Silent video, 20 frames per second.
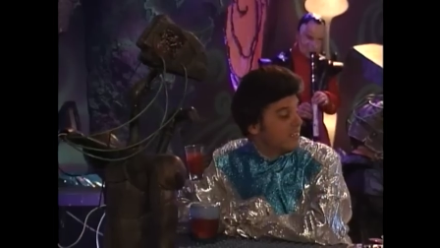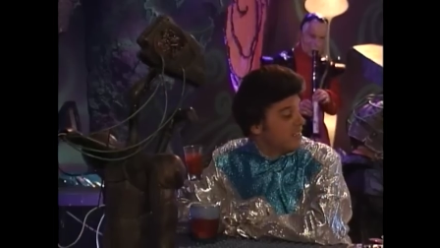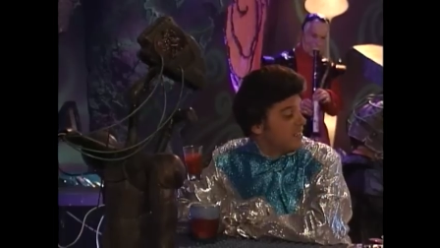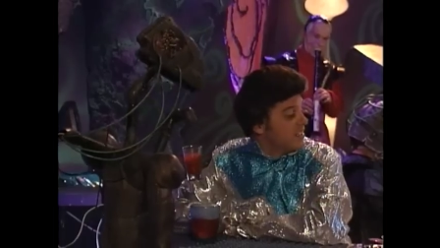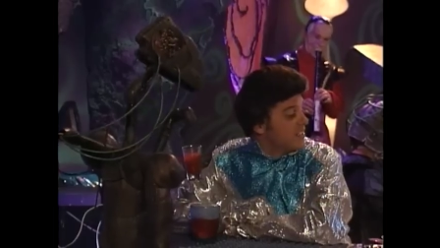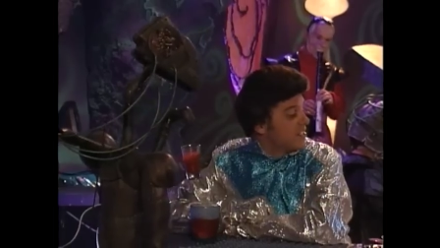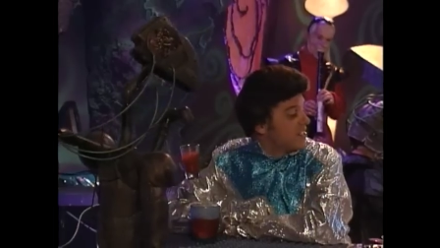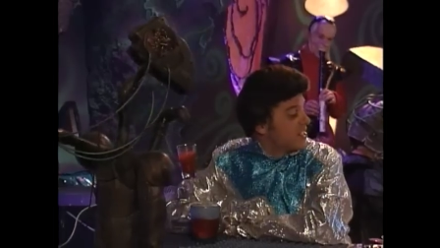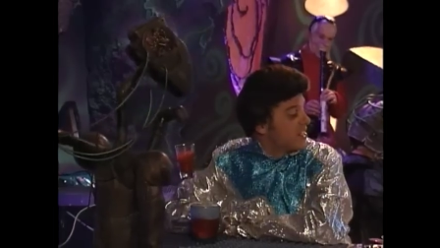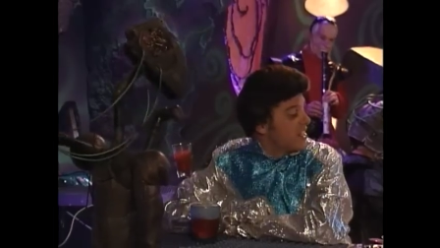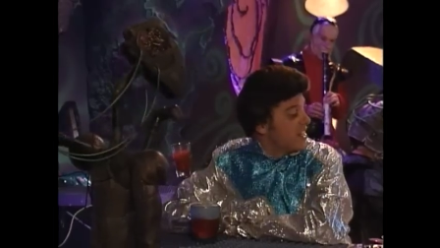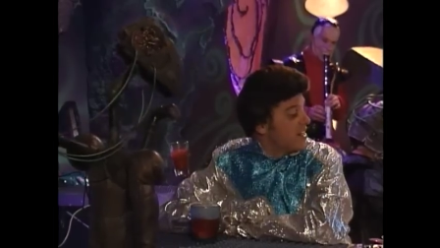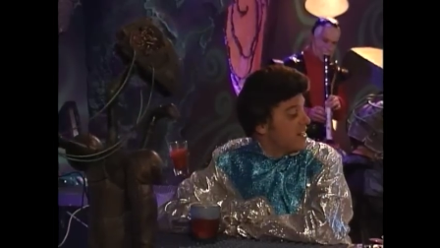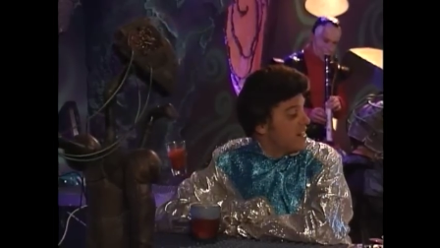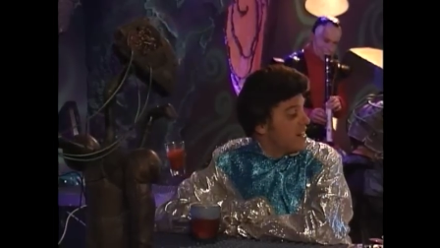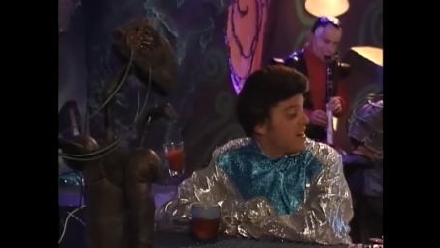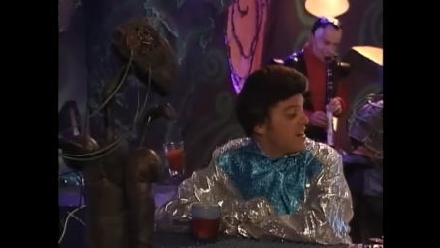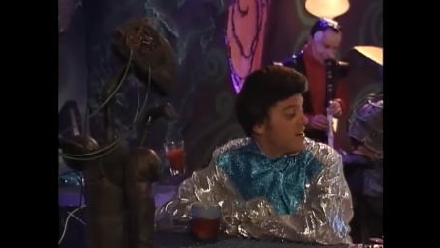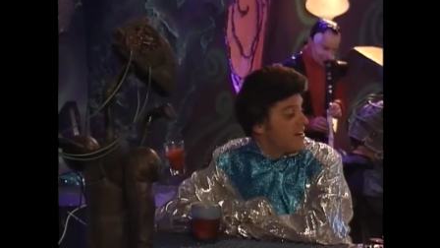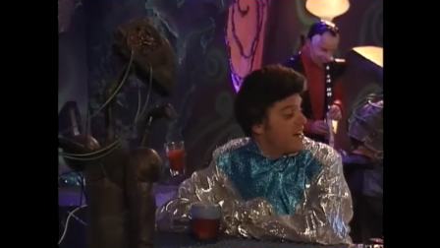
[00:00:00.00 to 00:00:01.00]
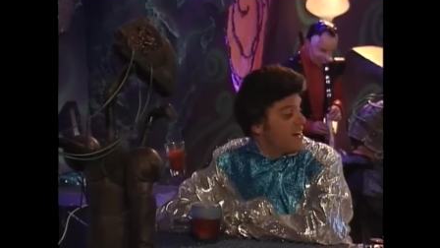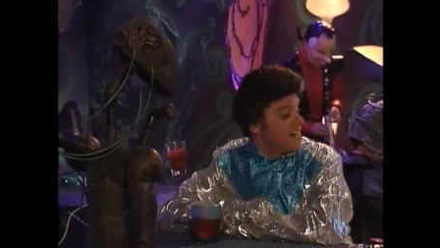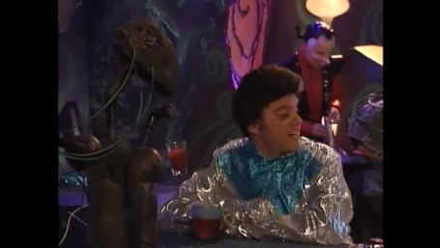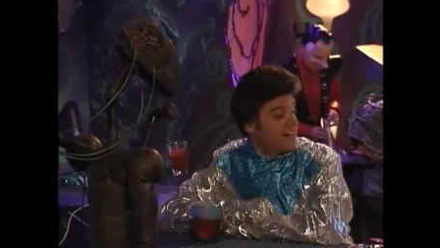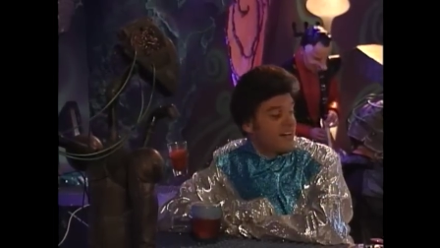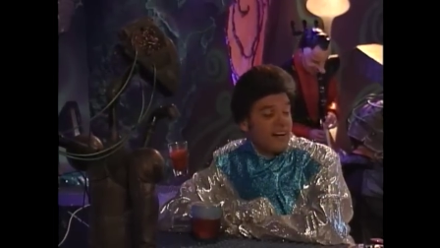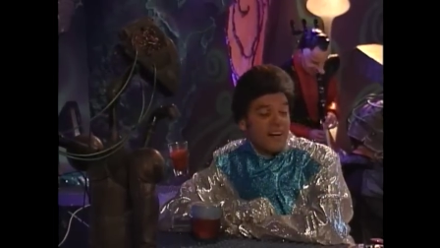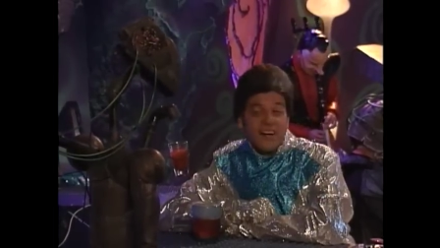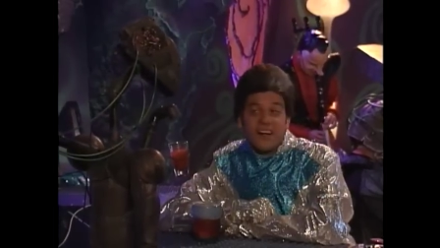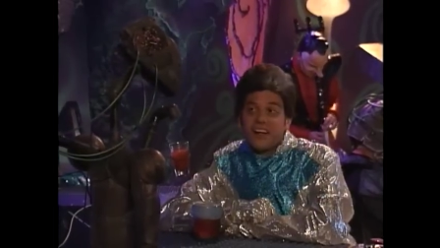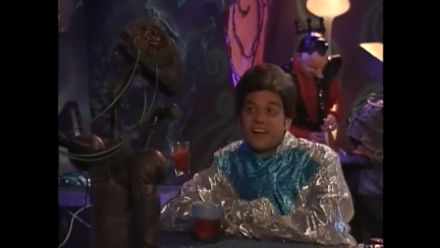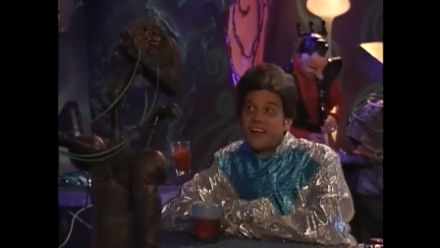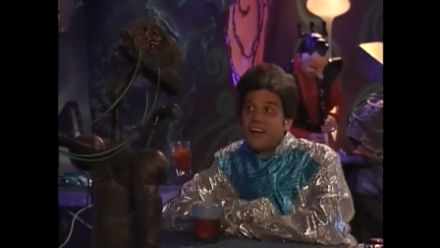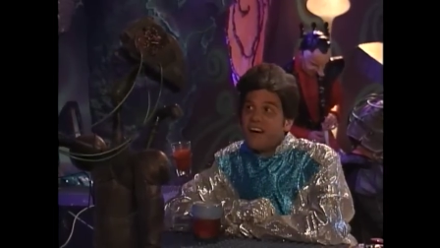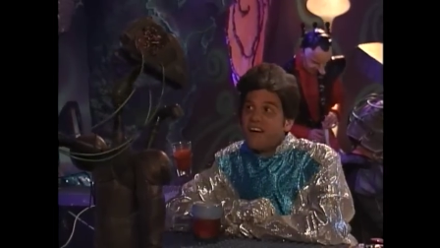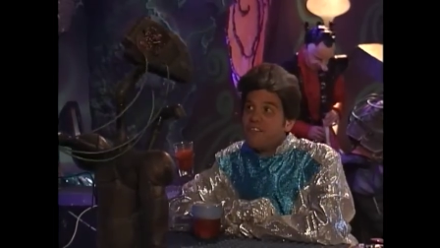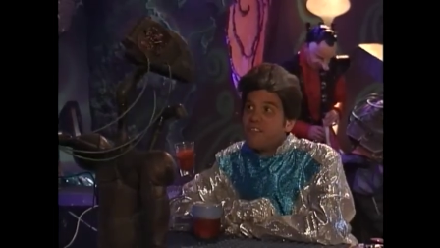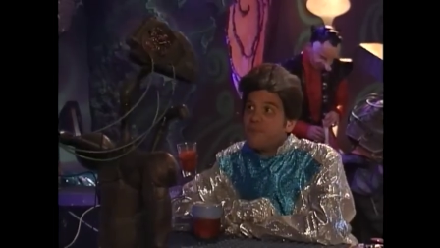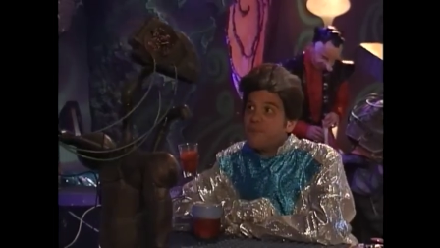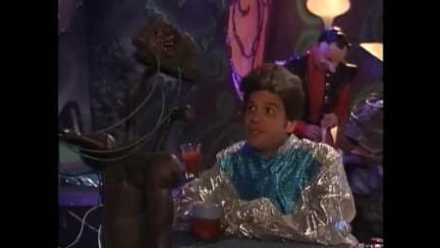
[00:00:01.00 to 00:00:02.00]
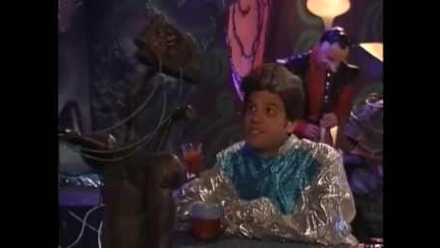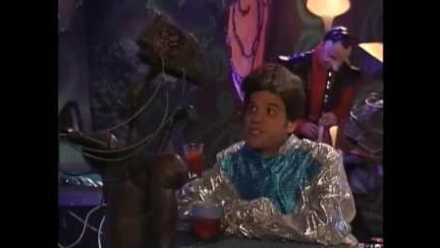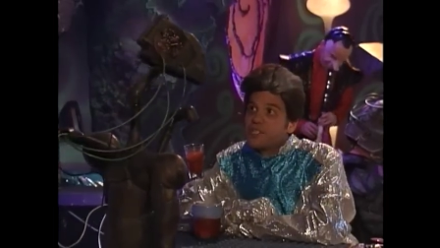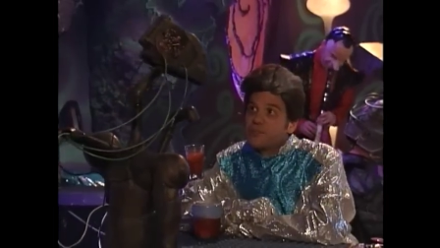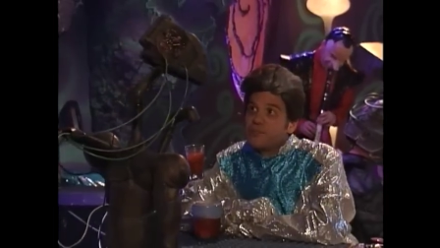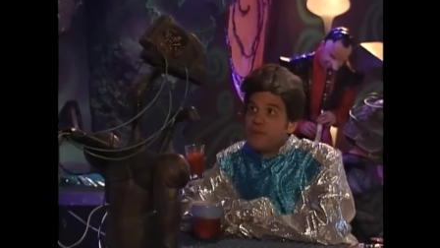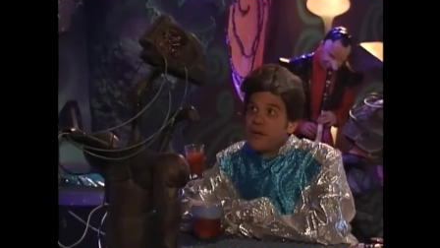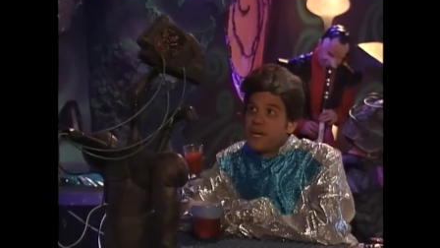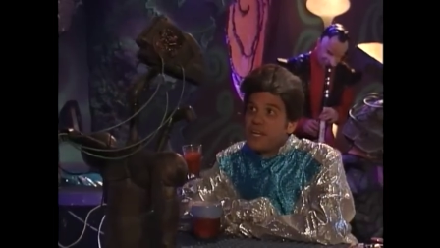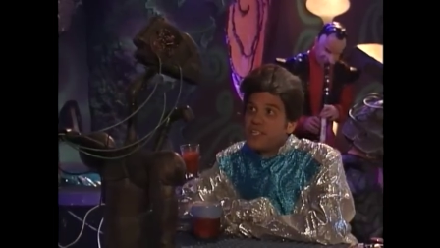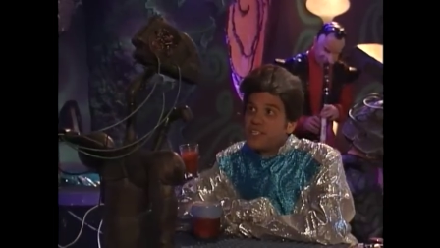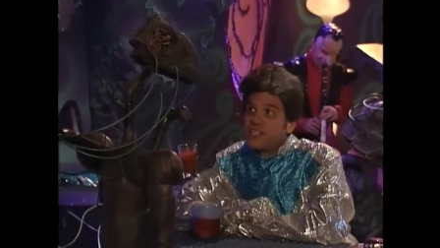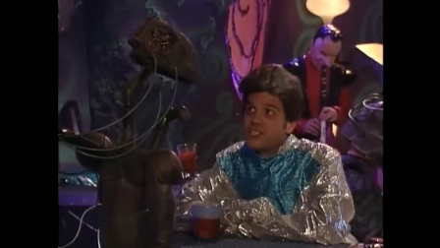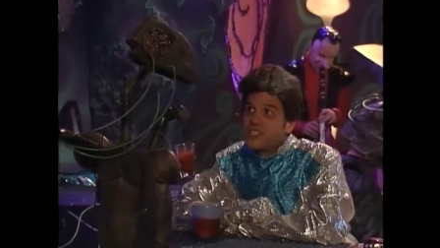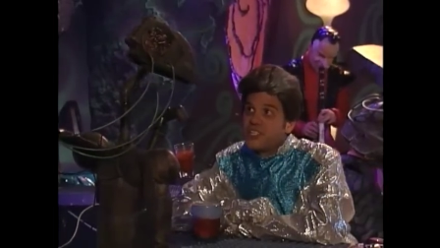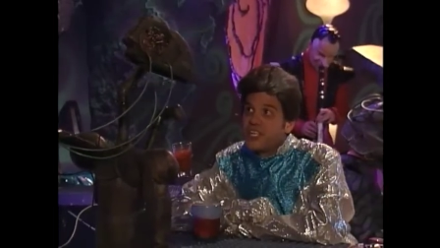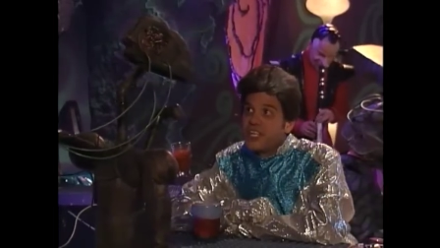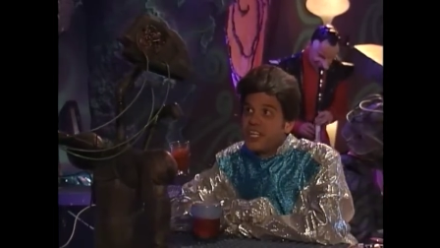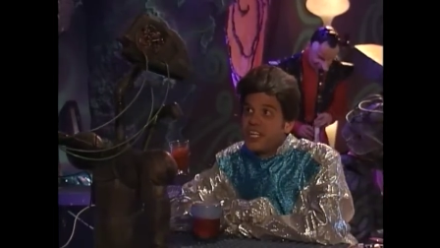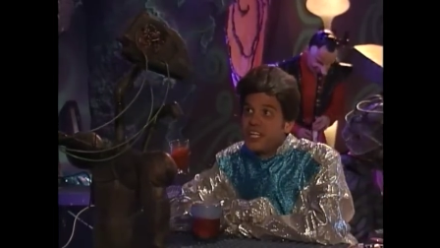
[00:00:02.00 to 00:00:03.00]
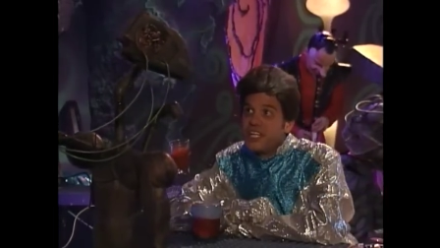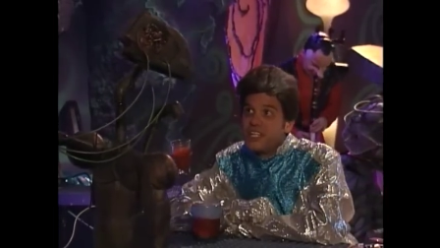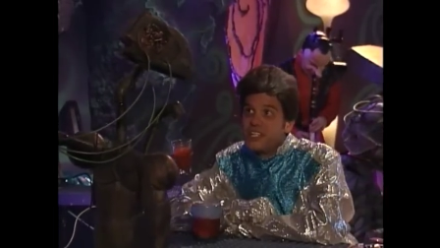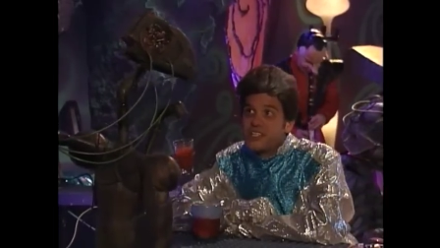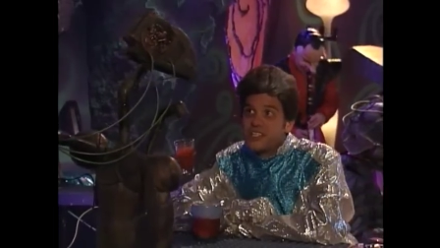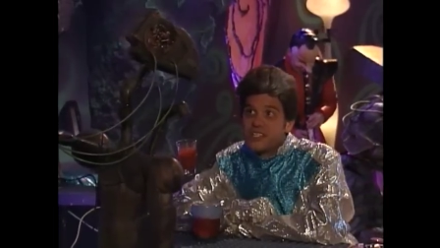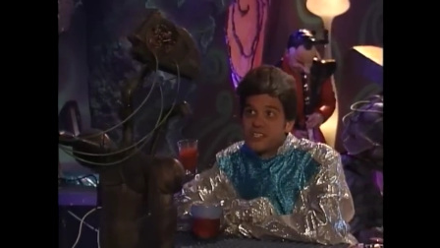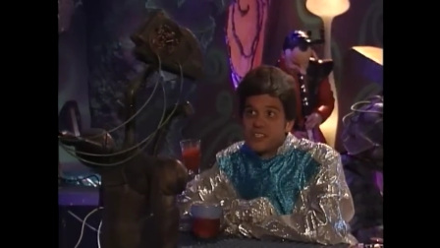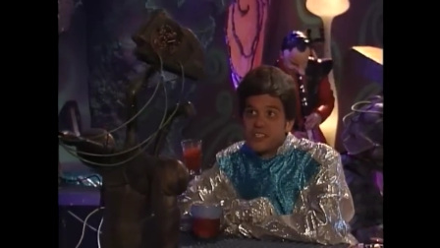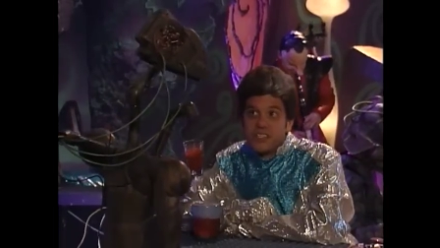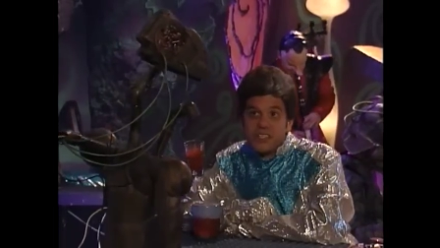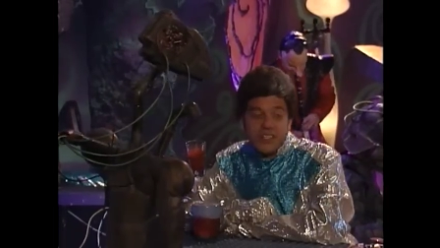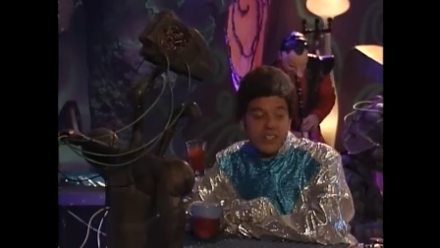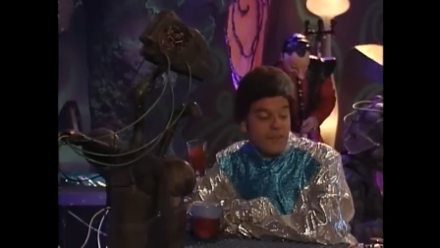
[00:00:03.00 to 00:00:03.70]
Just sitting there eating their government space cheese and